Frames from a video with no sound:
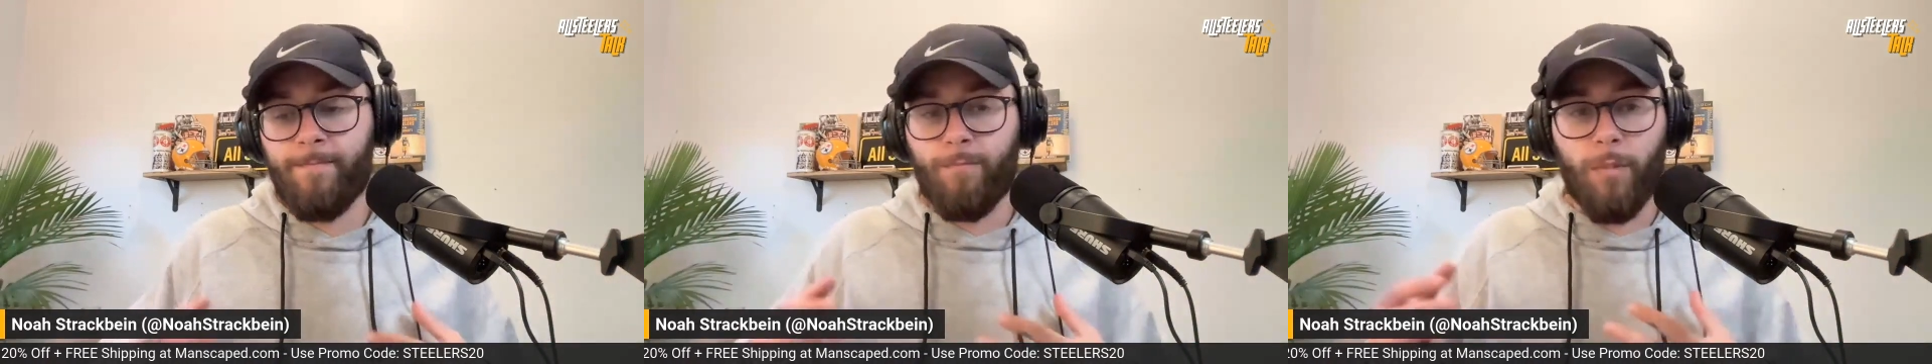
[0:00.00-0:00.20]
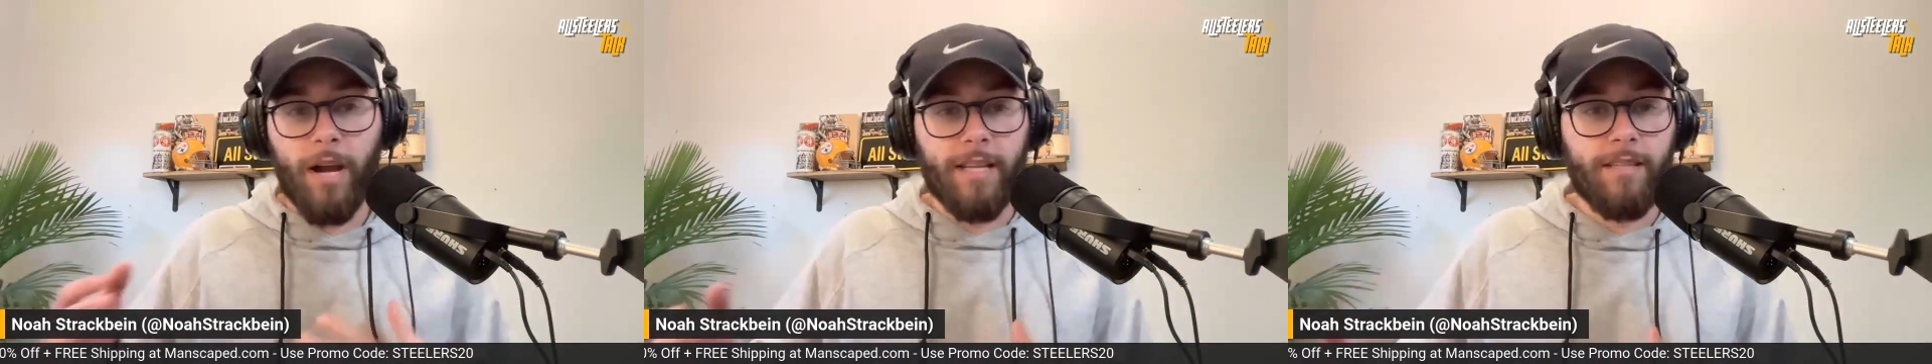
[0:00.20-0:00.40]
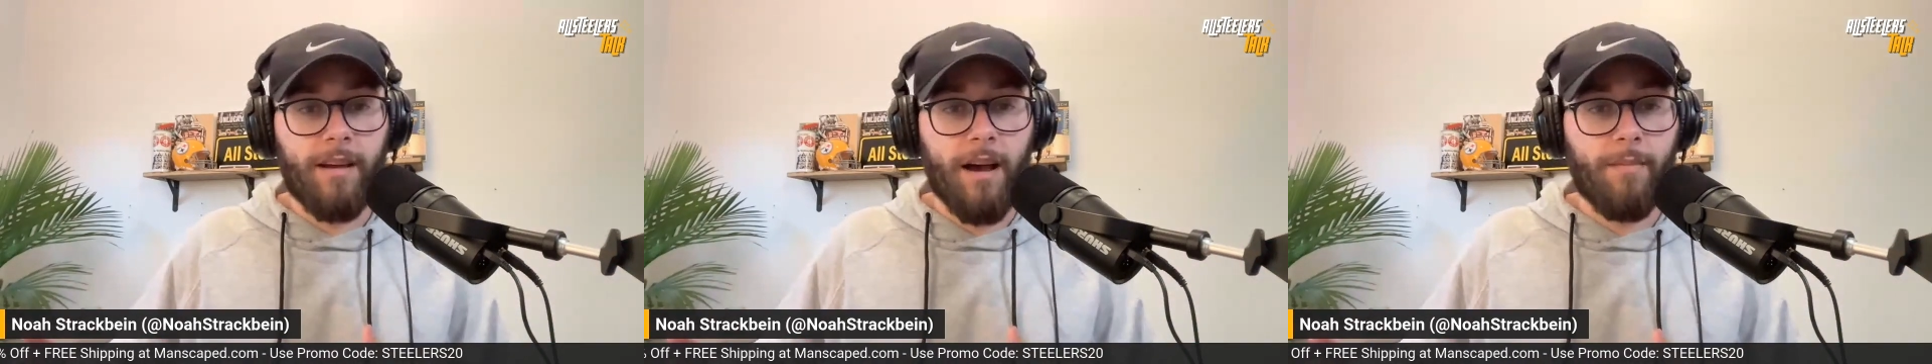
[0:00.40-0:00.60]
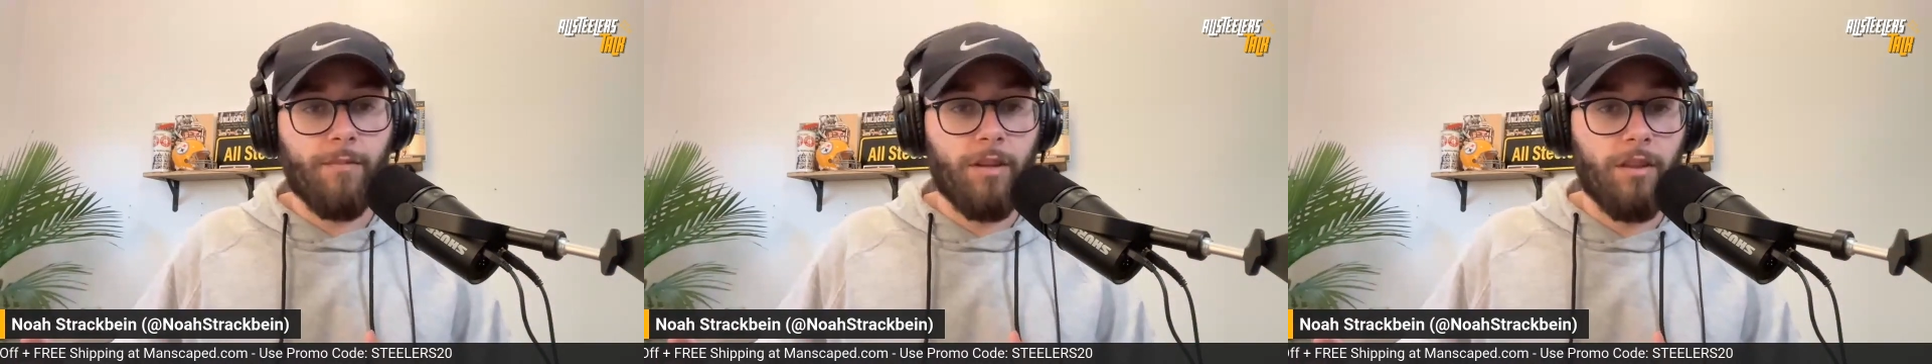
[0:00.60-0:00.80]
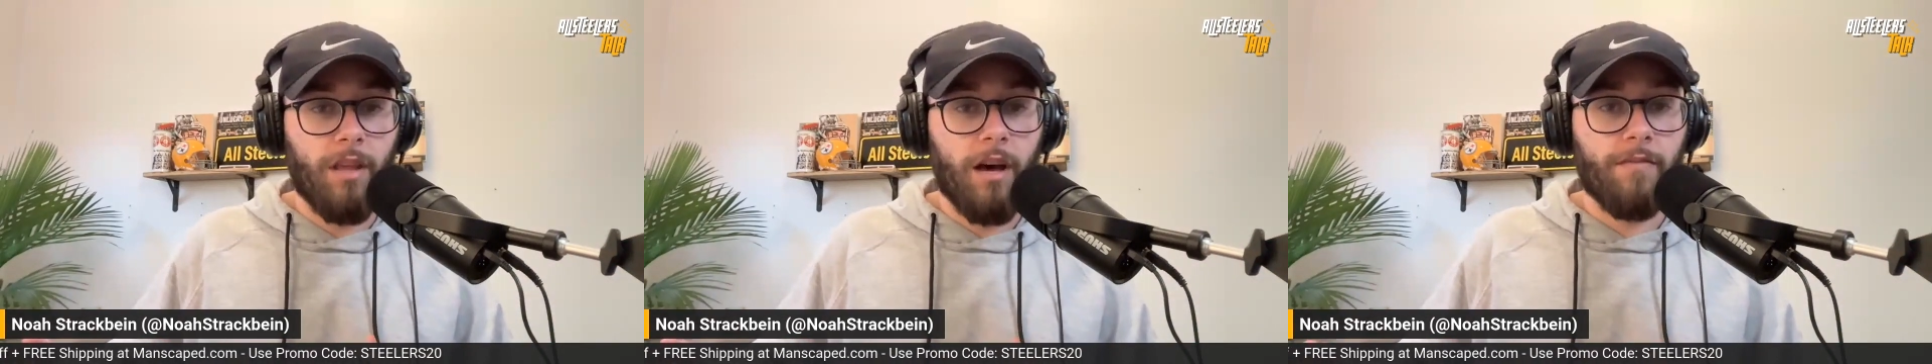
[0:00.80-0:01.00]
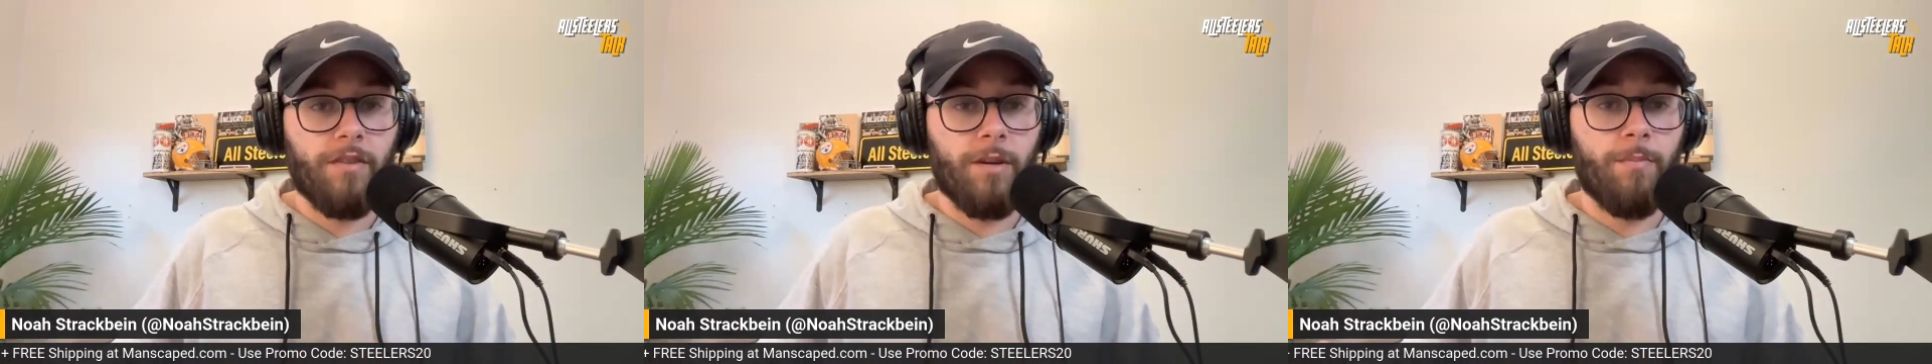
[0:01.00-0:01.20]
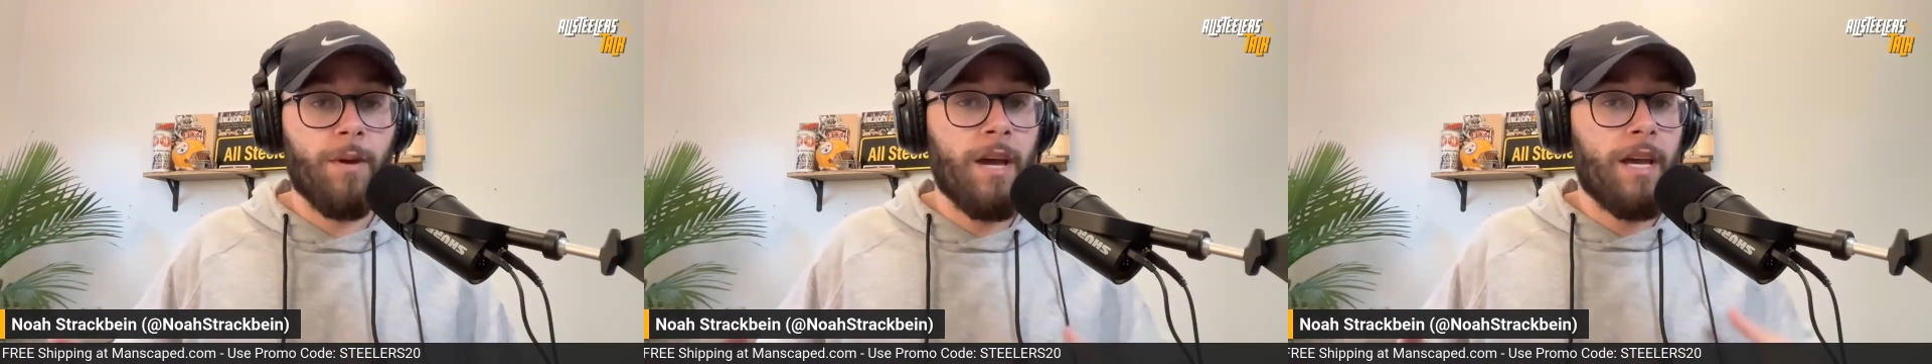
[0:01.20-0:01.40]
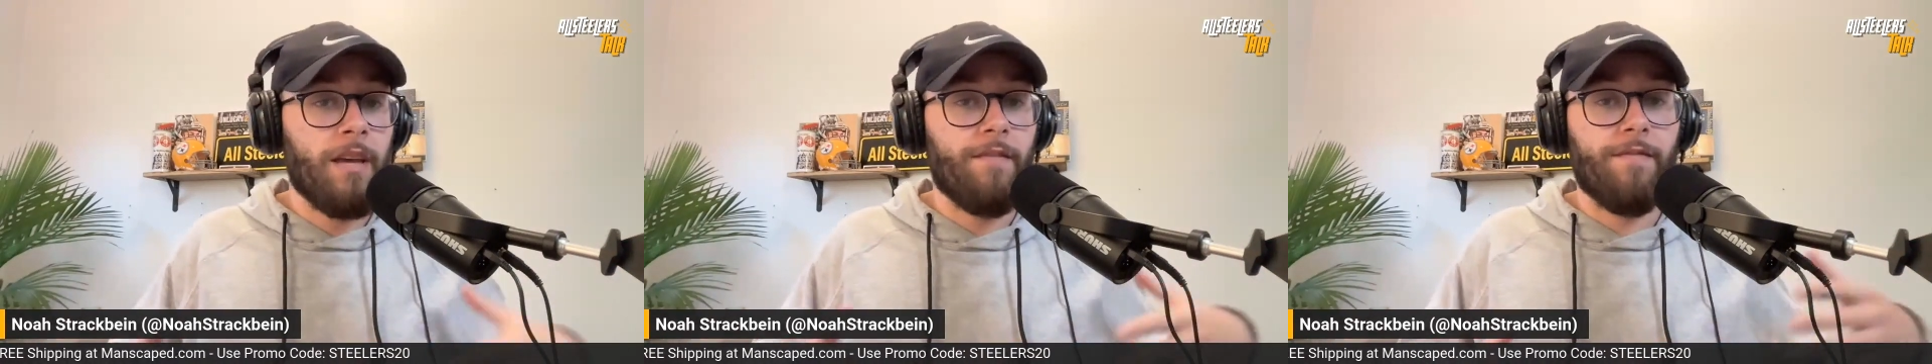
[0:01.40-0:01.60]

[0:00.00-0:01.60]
Mike Tomlin loves him. He